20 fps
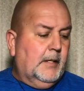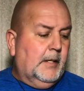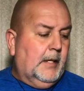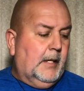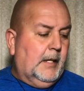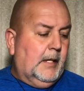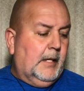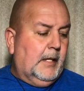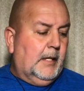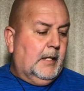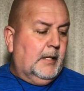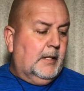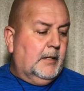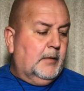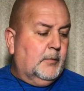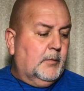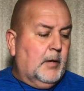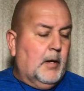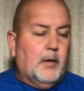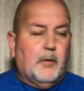And
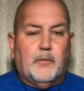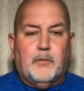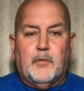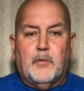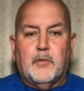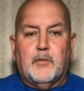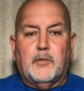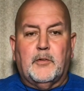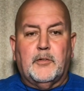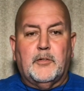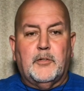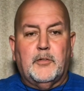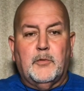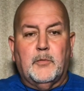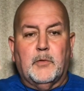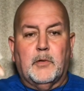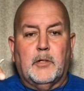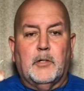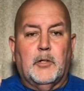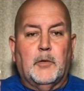without further ado,
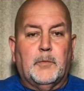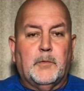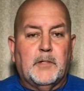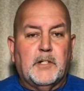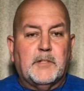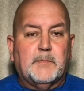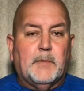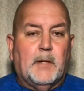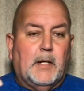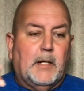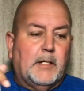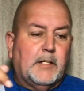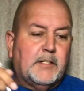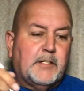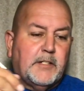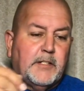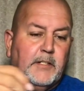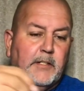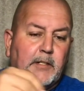we're going to open this box.